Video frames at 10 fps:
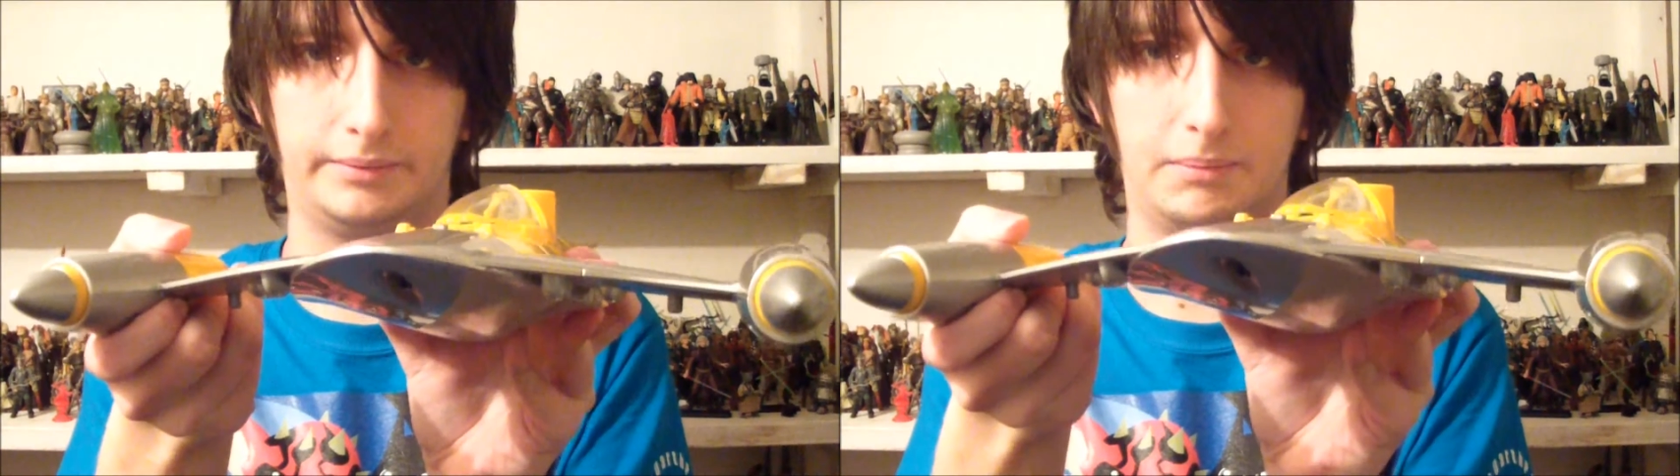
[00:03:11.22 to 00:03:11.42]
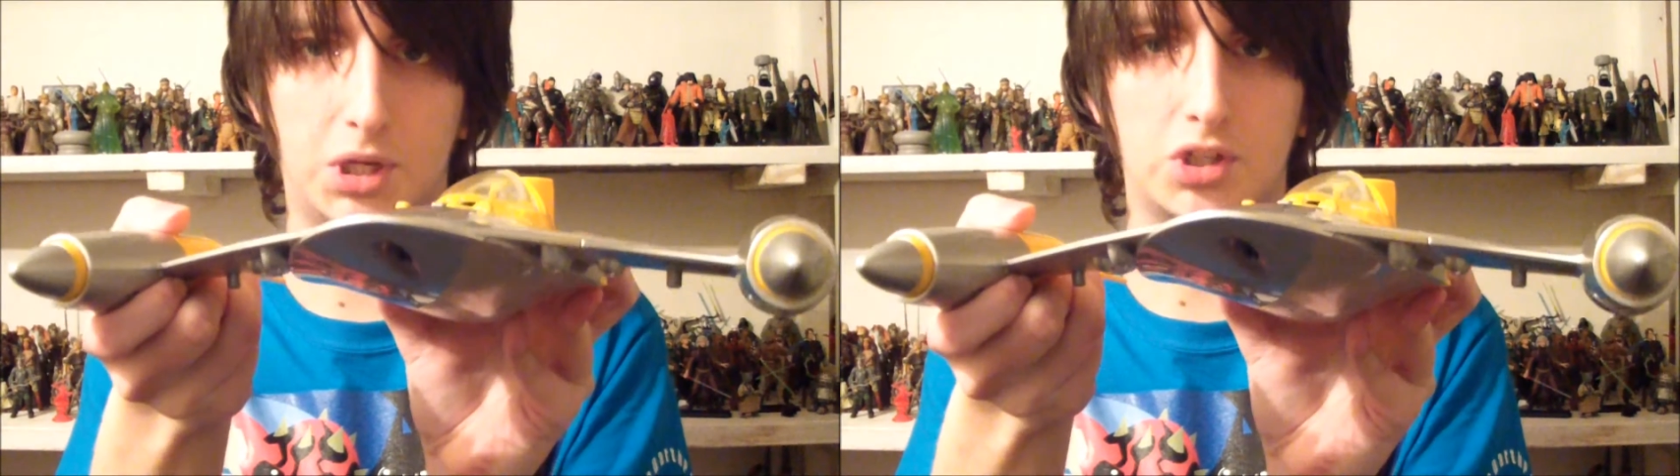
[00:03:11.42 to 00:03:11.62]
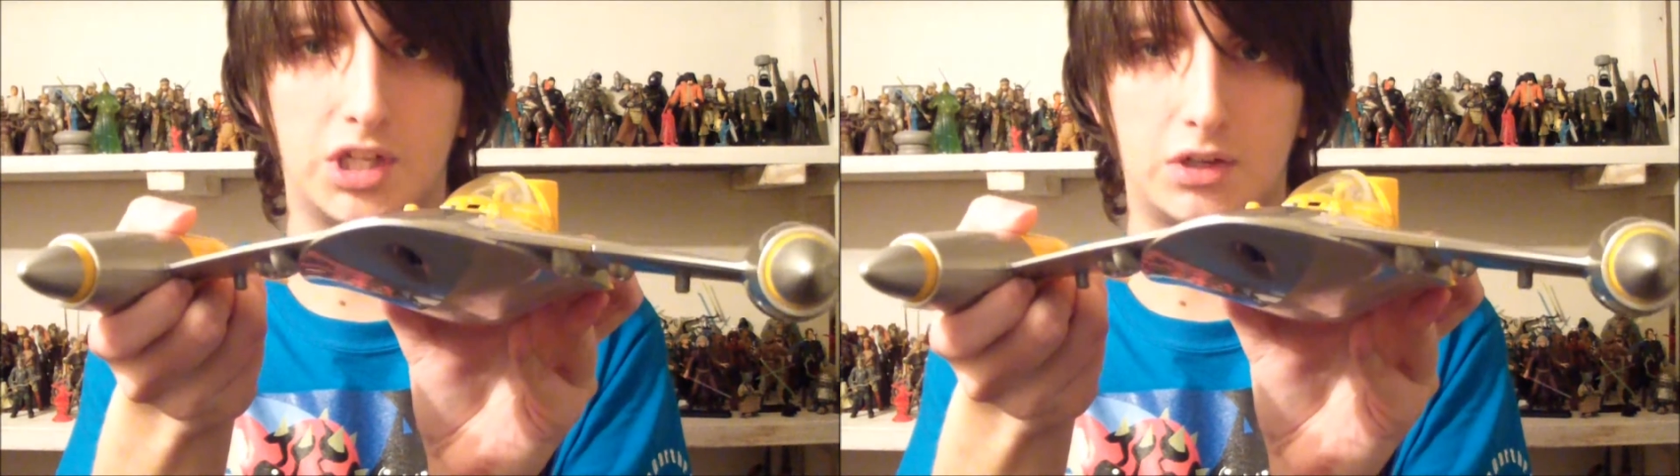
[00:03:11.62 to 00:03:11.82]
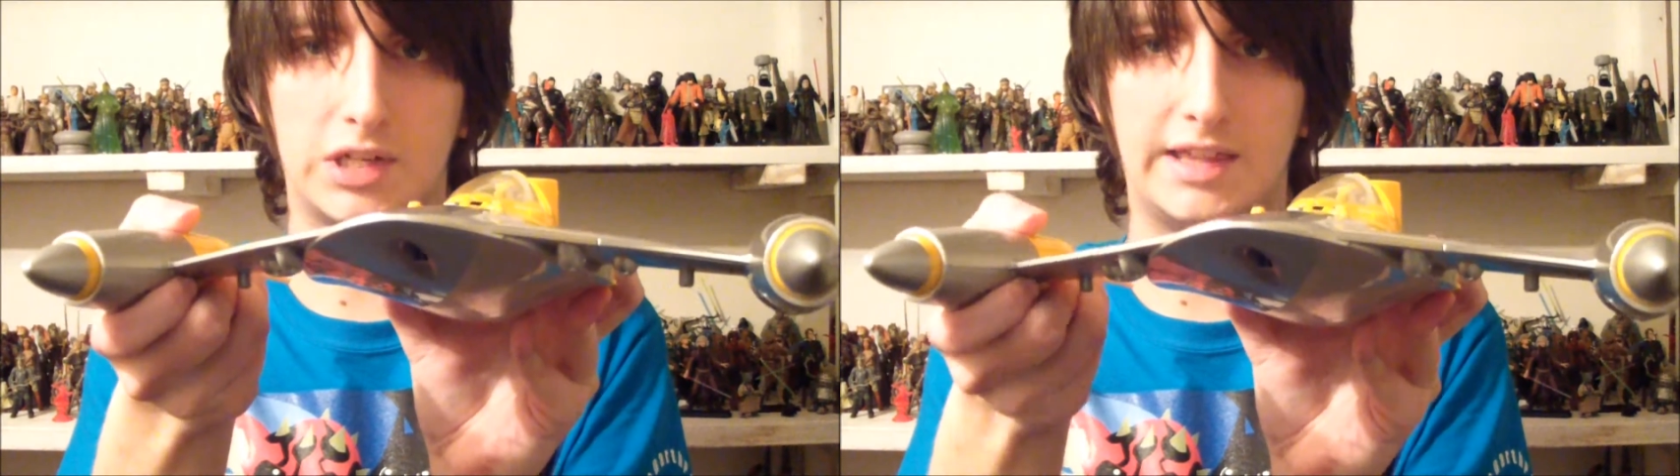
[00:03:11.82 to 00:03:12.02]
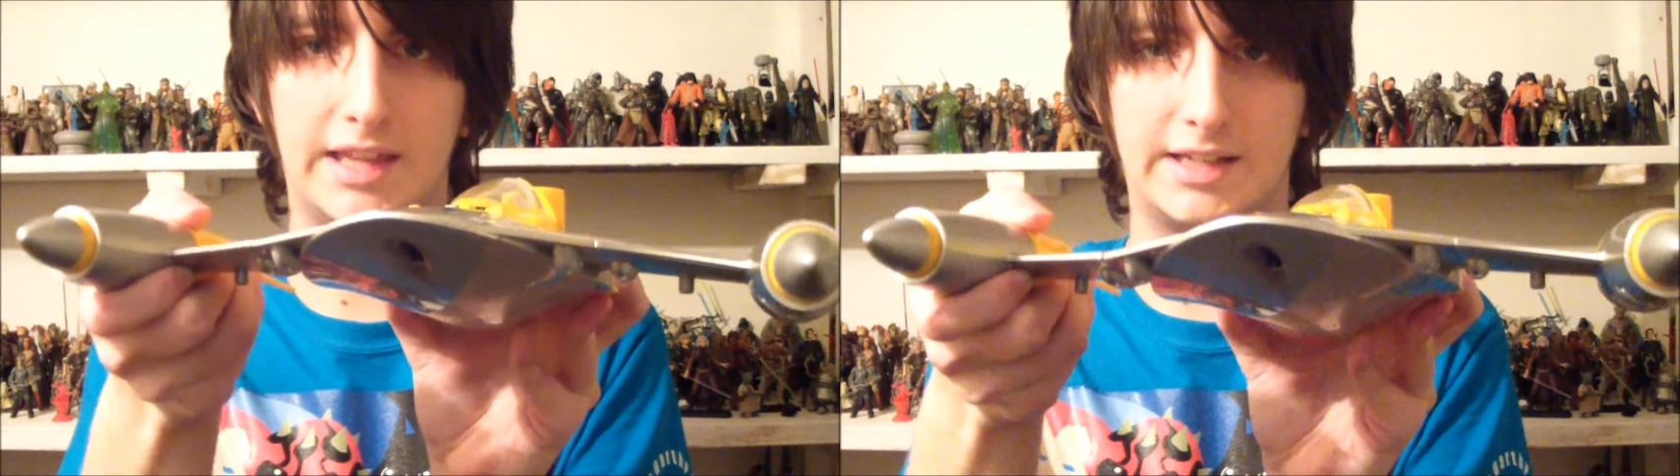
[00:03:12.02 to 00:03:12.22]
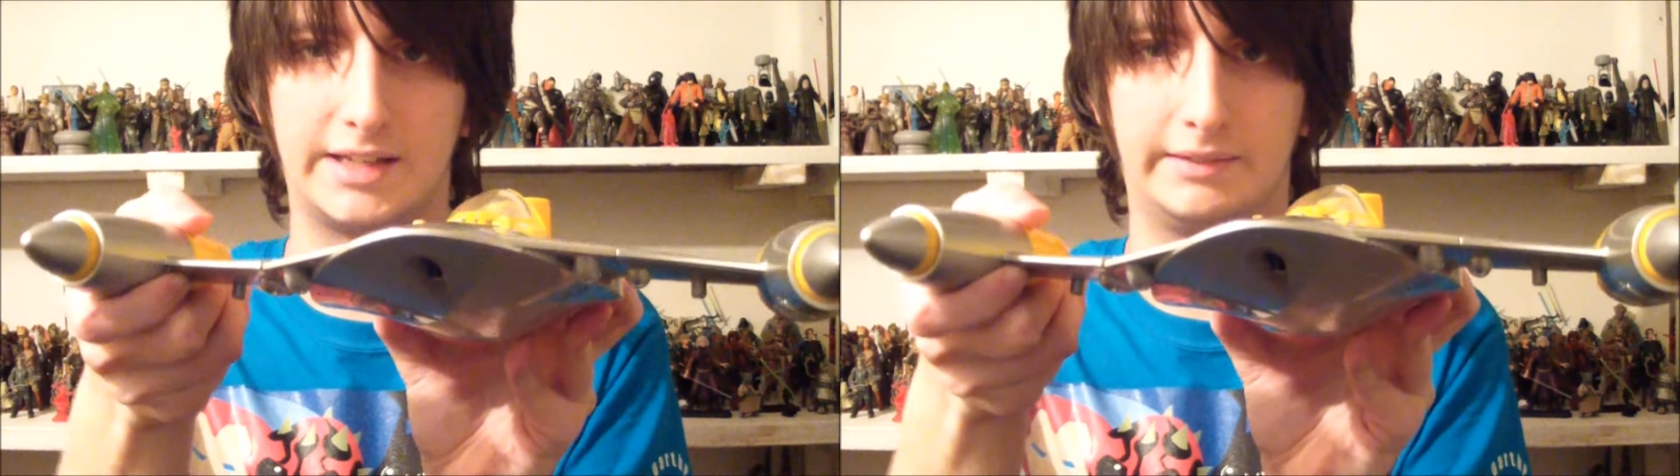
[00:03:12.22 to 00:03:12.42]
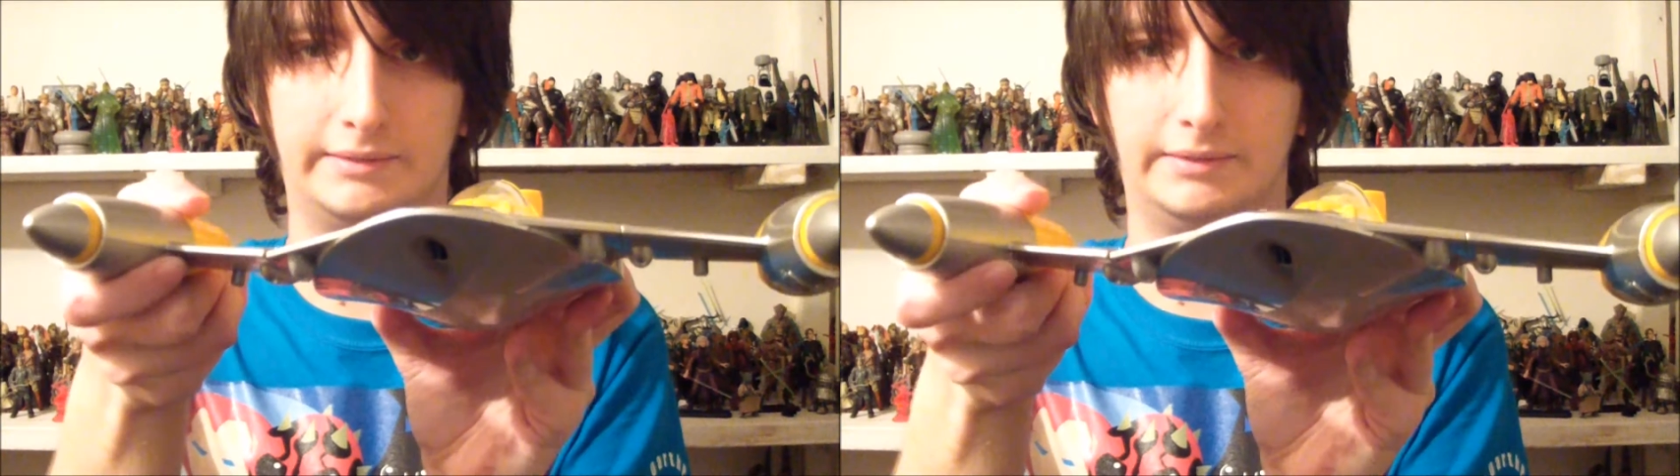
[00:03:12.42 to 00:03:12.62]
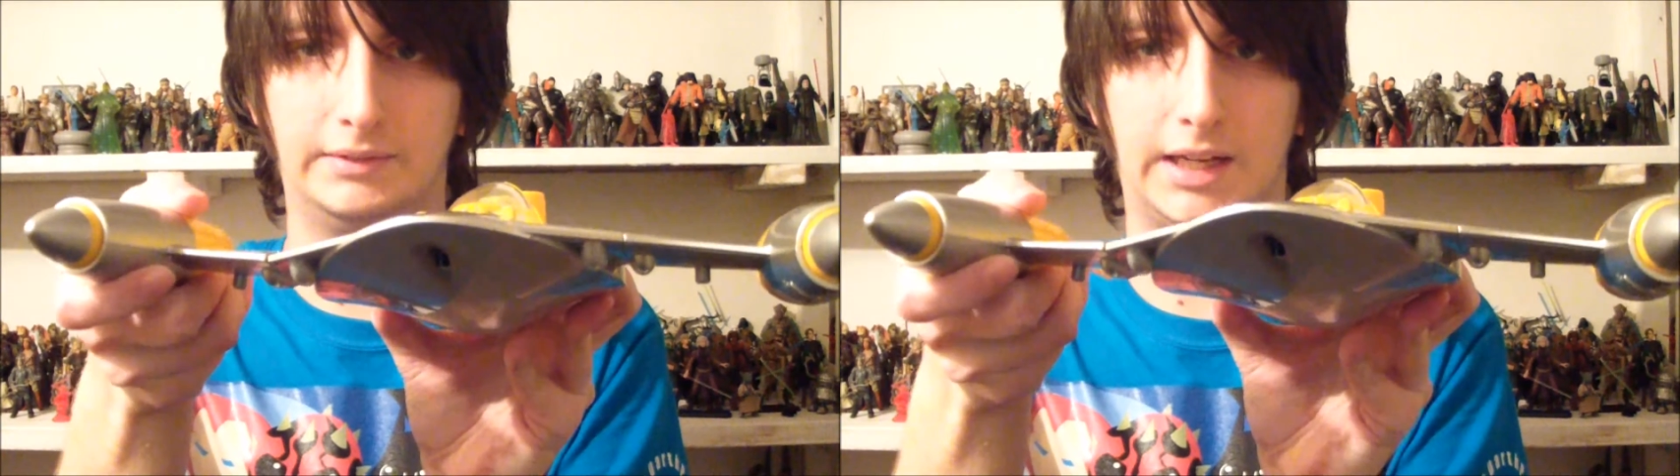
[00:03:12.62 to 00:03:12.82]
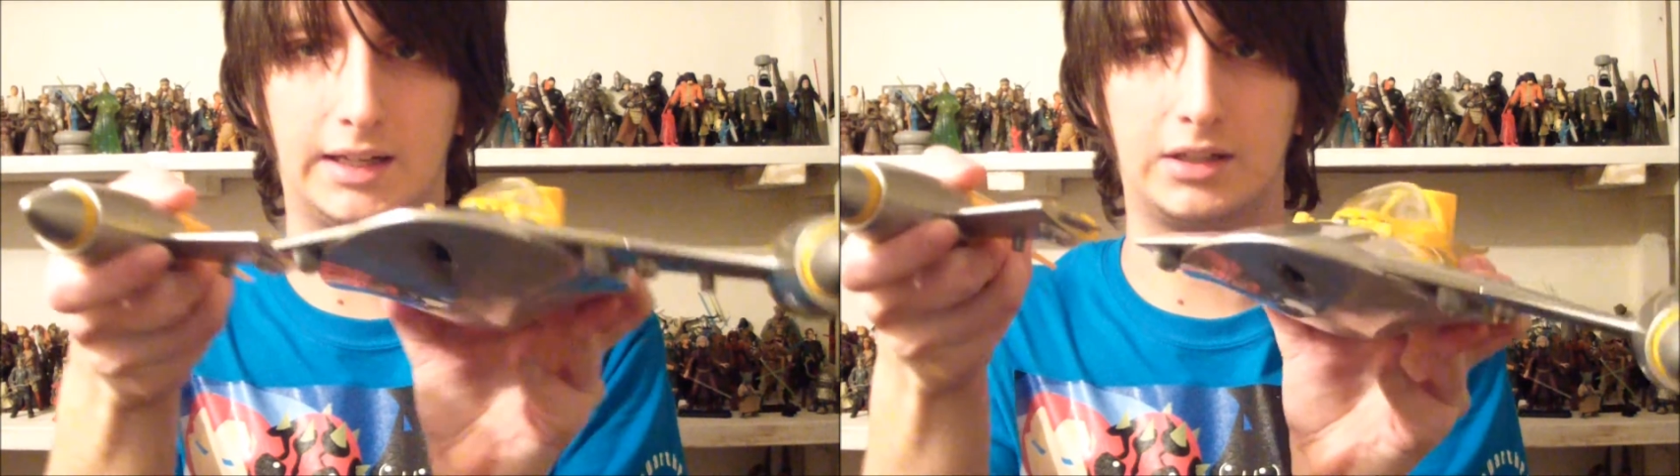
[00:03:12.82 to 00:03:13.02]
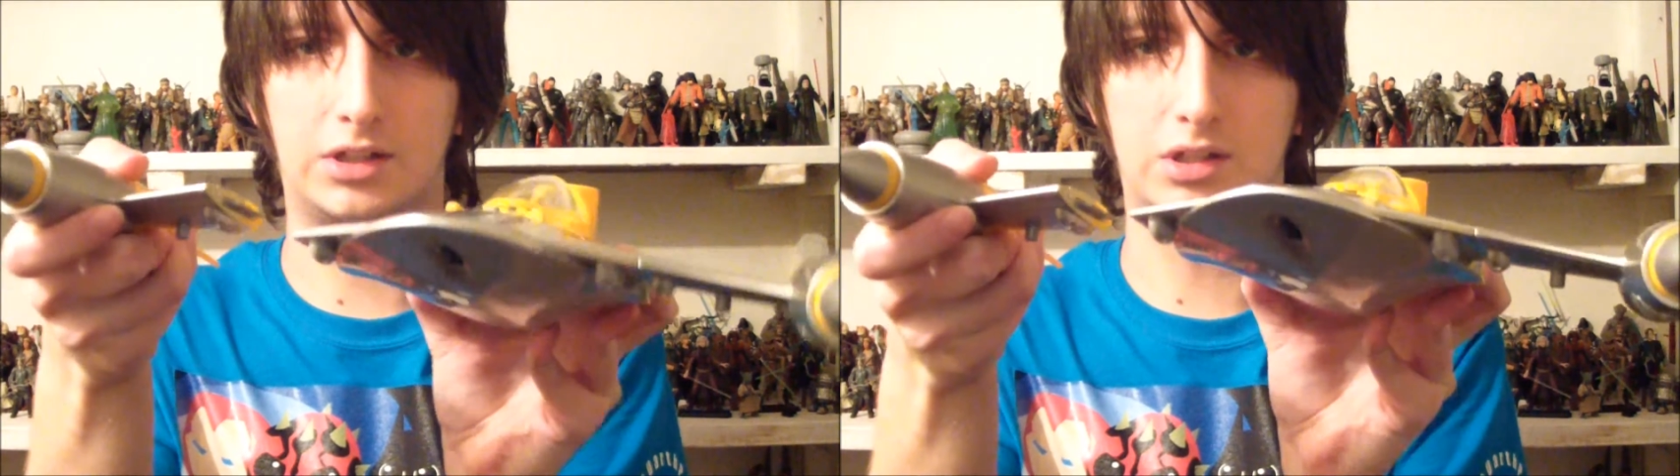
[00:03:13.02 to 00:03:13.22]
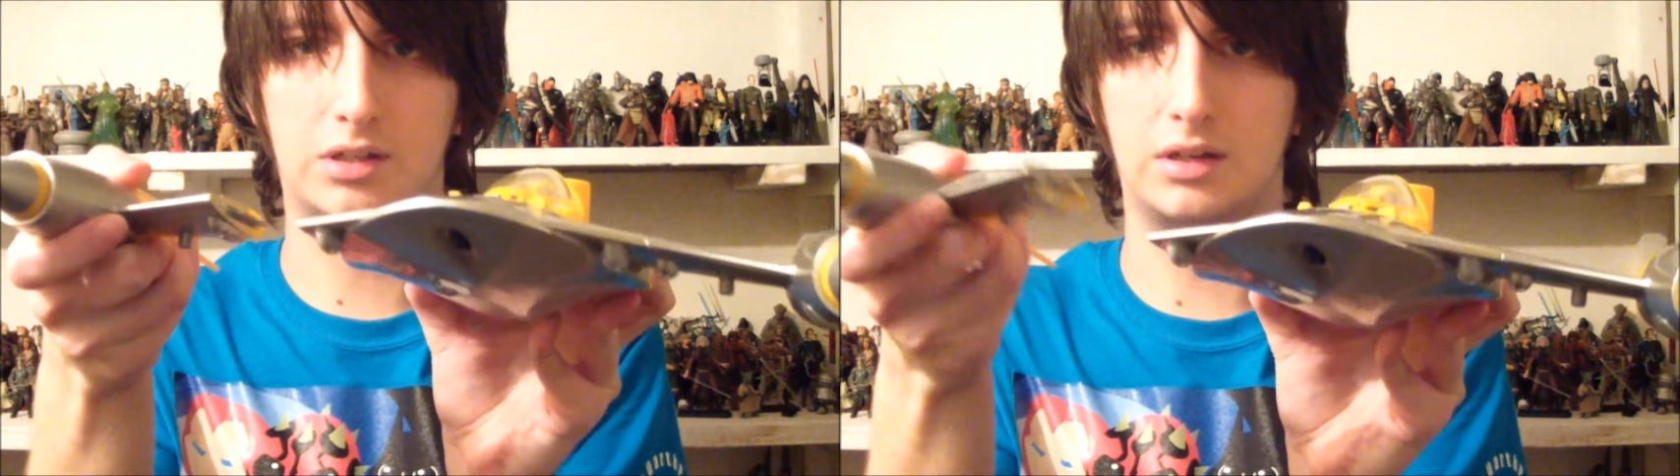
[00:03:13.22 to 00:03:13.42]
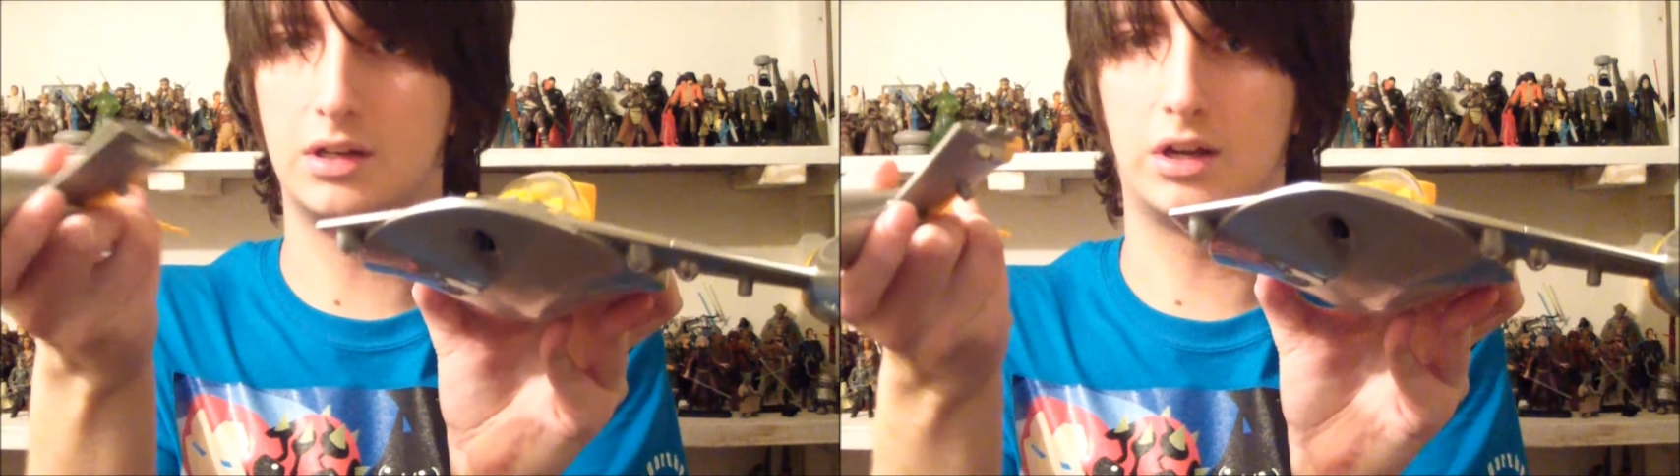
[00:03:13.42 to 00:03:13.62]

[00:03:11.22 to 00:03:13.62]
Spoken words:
because it goes like this. Like, just,